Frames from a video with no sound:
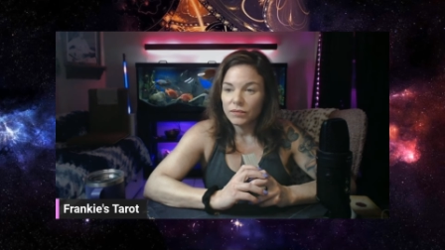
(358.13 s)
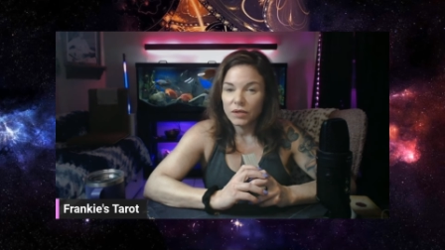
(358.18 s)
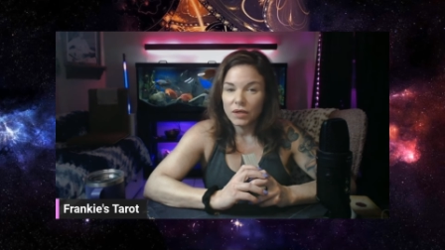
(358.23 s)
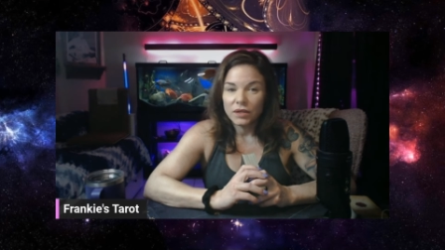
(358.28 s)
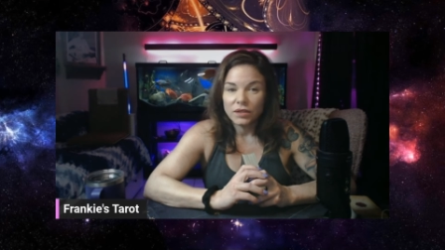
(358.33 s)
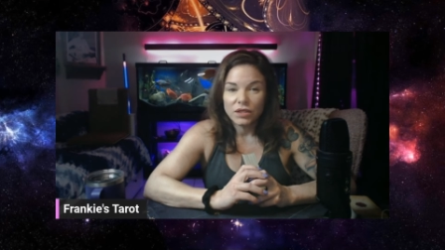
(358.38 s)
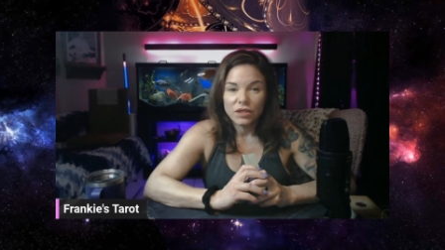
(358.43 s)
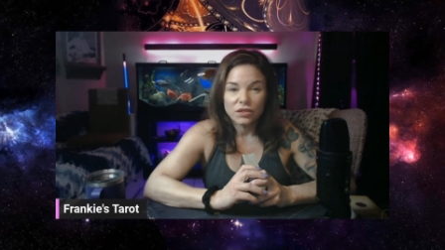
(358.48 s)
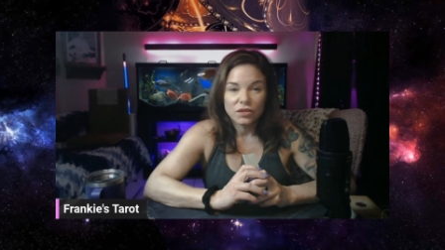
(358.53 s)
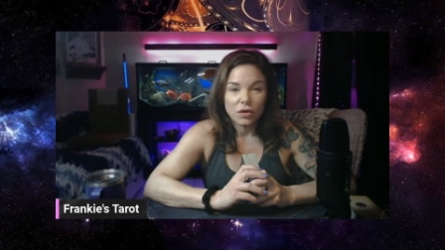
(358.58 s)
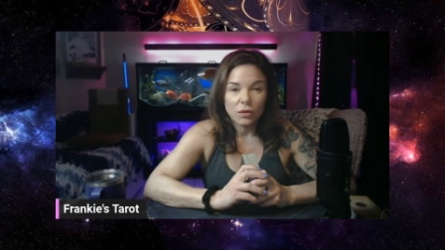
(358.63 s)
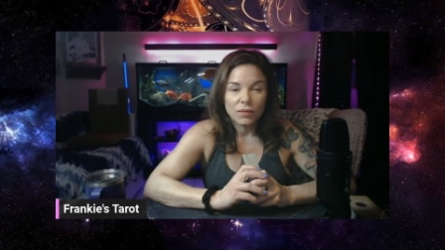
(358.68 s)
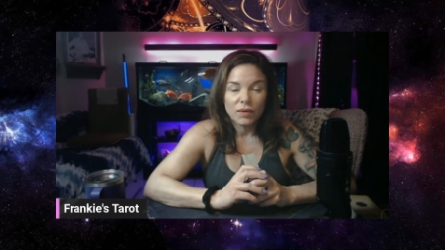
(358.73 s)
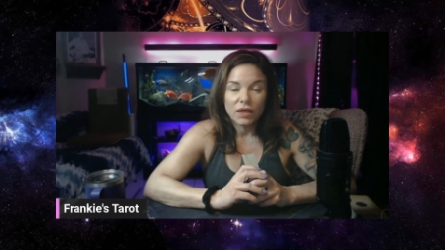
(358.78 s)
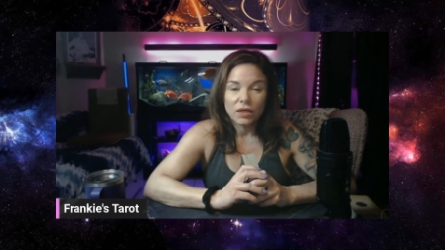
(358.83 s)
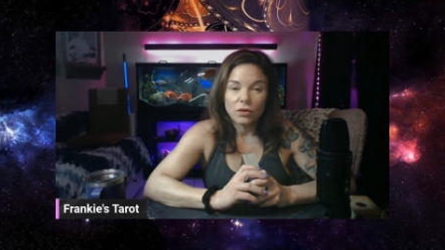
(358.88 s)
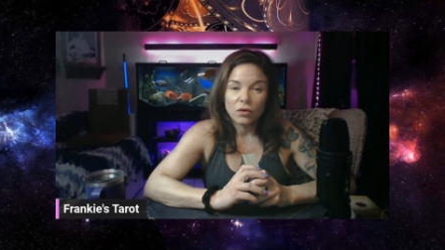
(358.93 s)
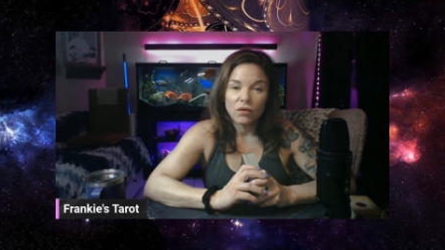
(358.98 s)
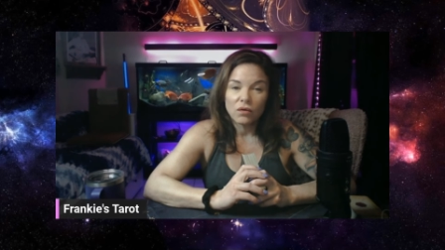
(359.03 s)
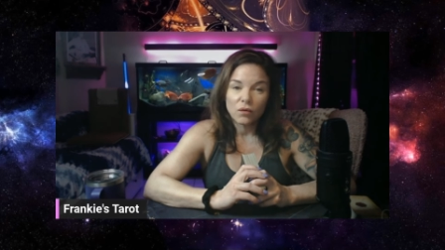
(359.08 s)
just
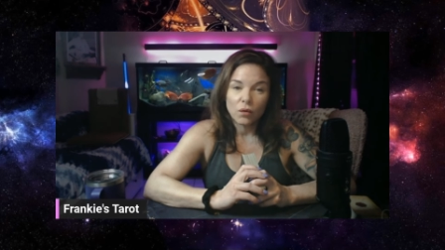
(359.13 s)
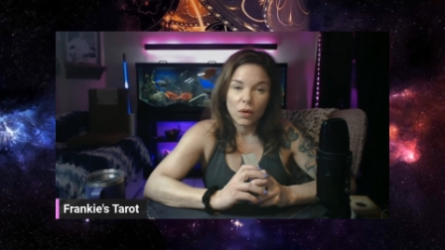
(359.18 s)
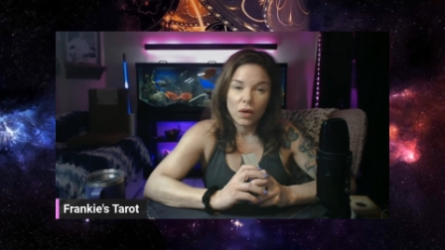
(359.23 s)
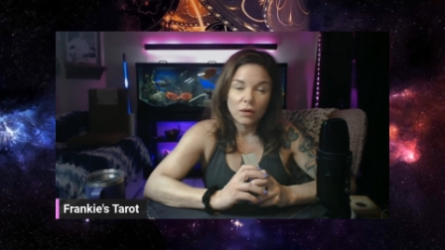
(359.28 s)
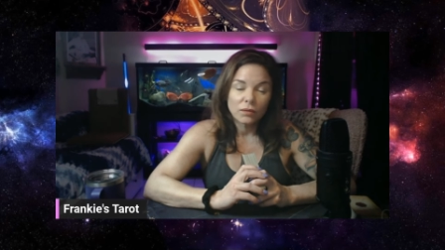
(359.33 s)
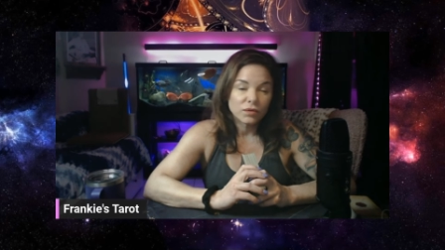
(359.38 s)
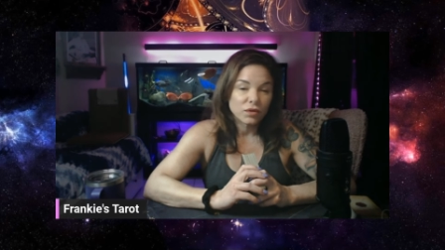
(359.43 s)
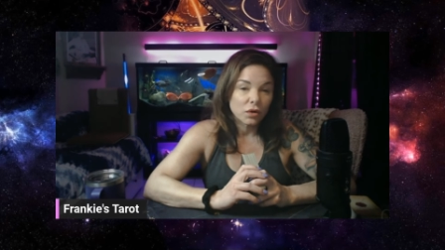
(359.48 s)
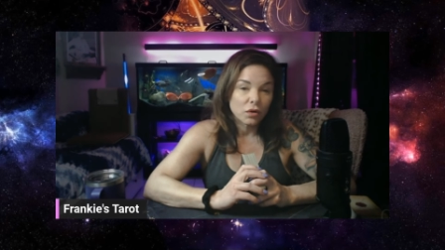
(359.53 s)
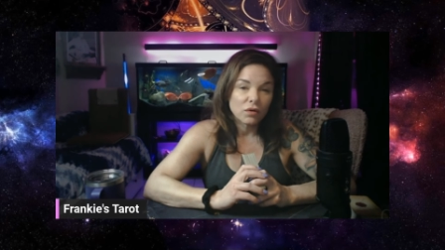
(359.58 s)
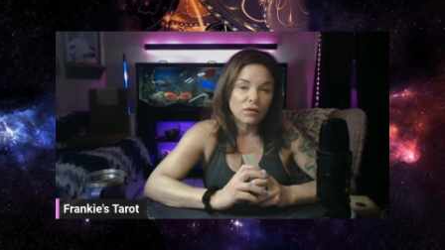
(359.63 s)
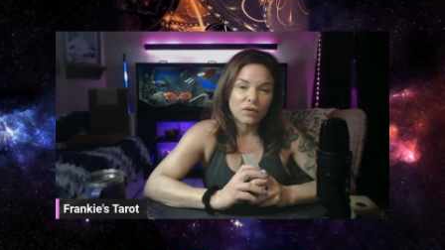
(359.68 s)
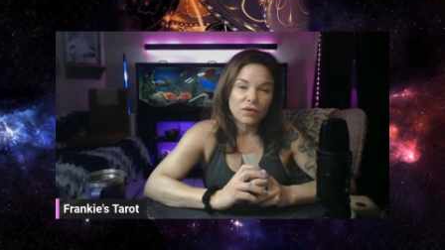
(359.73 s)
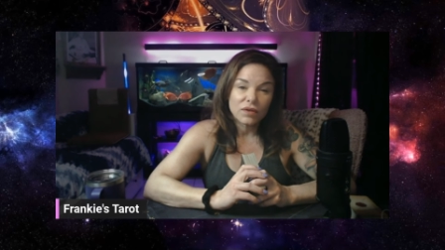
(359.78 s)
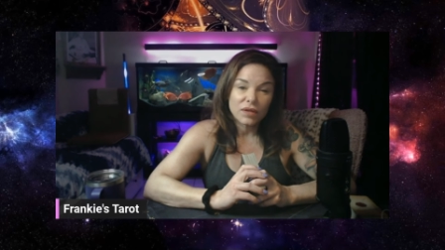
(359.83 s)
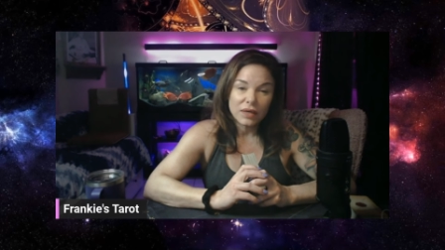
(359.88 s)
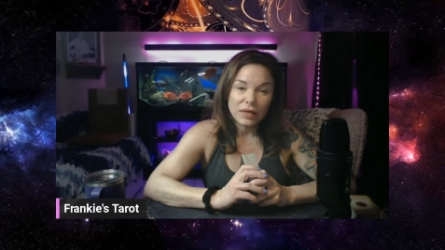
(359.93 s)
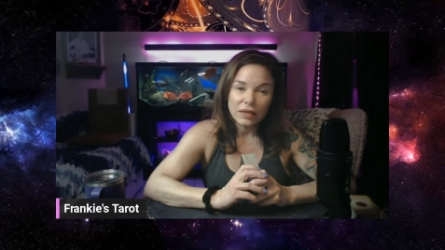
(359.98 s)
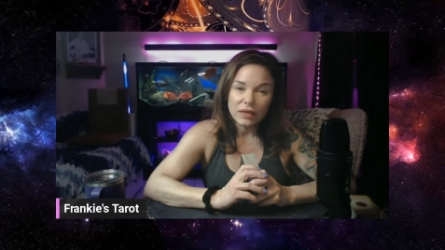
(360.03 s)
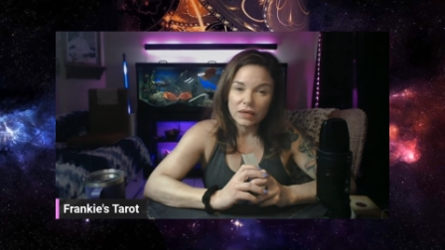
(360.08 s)
being overwhelmed or
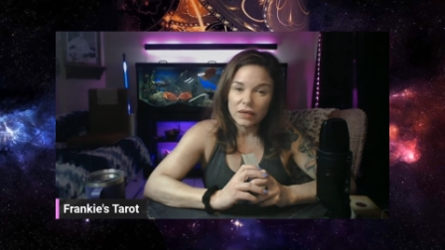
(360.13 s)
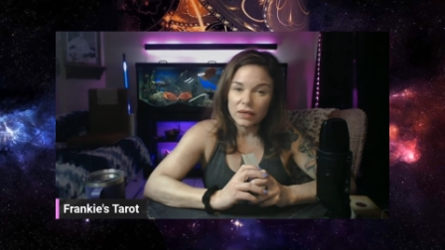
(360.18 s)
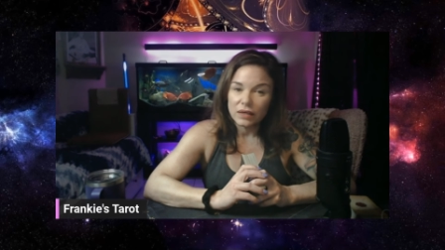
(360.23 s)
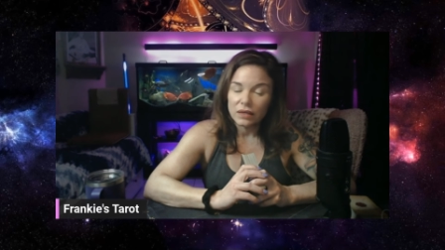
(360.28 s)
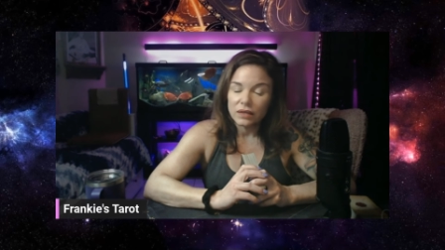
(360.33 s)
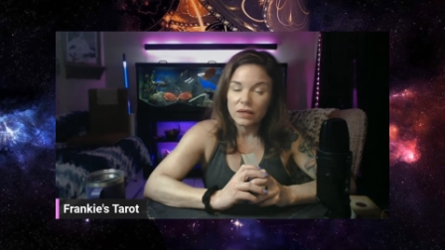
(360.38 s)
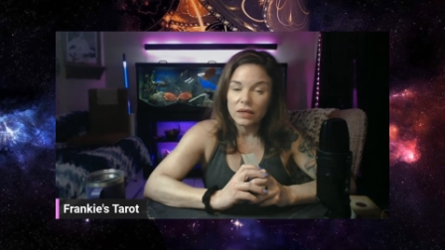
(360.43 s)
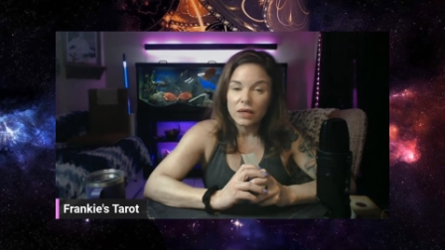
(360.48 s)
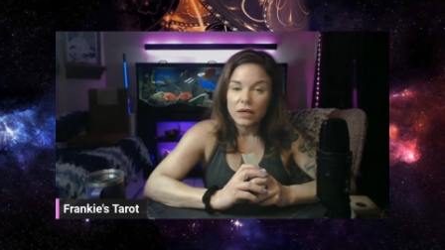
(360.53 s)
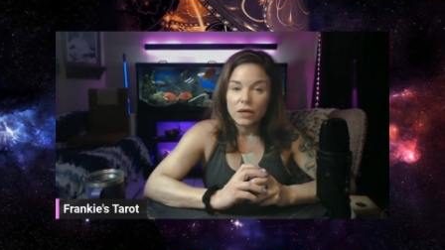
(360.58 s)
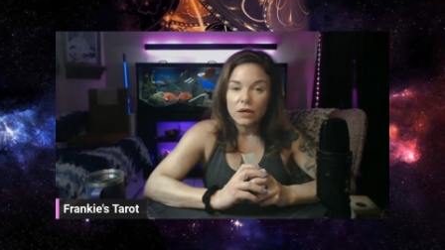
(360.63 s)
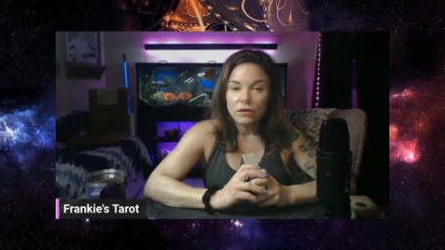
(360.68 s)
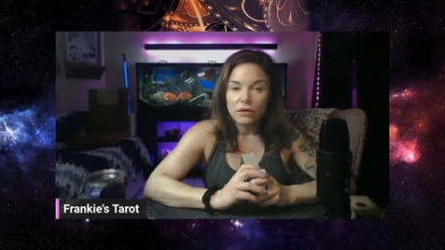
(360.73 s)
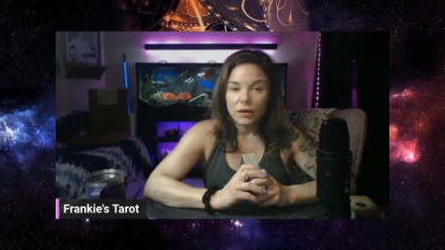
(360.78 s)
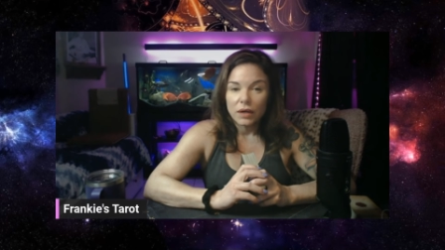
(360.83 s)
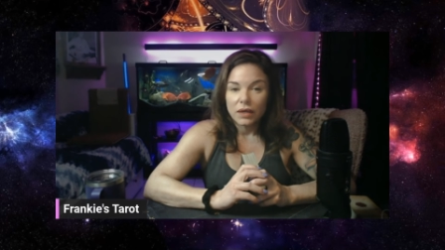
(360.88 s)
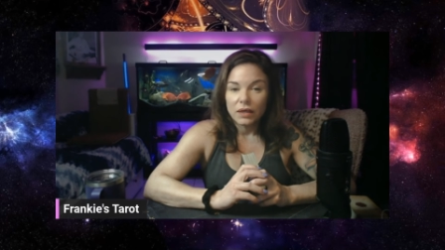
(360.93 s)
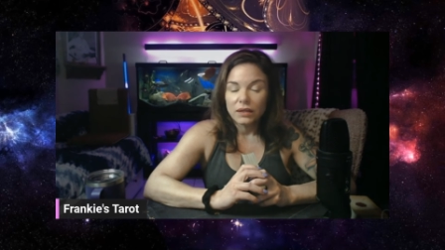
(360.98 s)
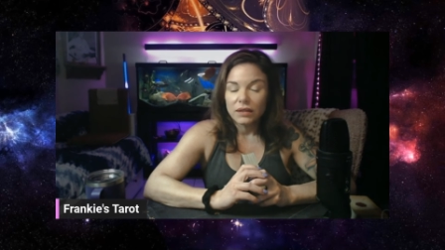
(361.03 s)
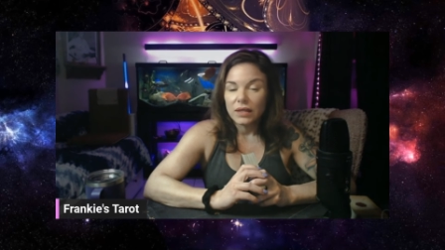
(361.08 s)
overthinking,
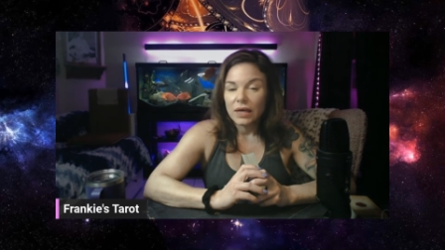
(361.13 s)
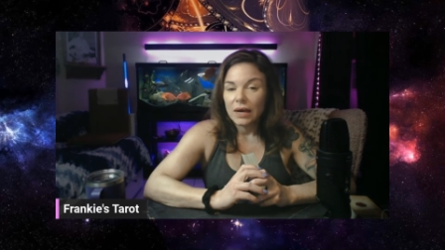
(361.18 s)
right?